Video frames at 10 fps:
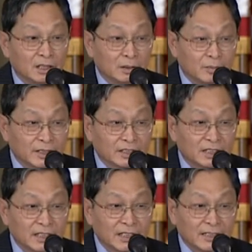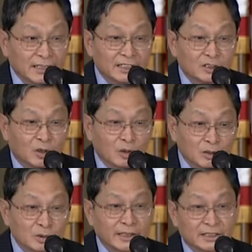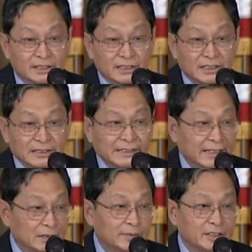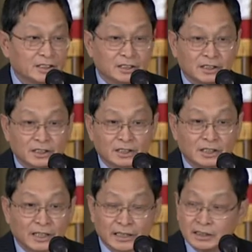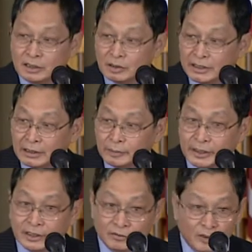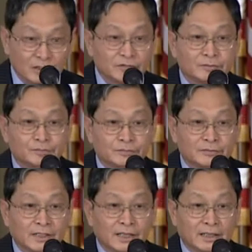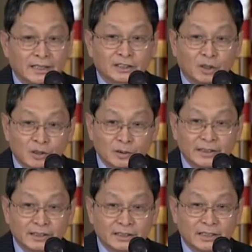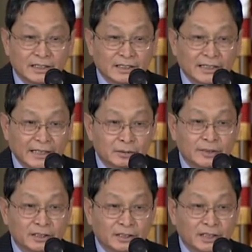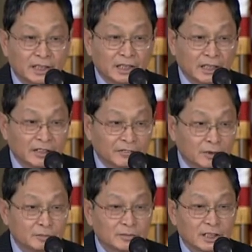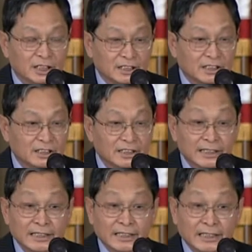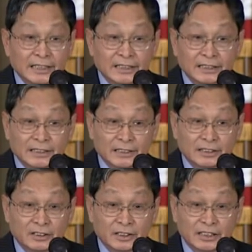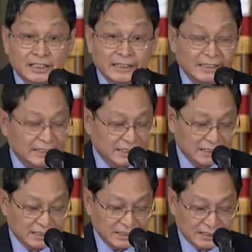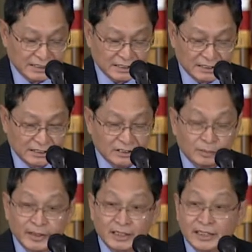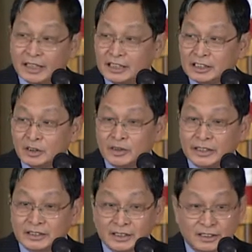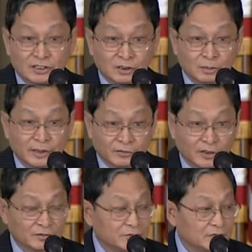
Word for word: But there is always the element, underground element involved. There is always the element from the uh, the, the, uh, the, remaining you know, insurgents group involved.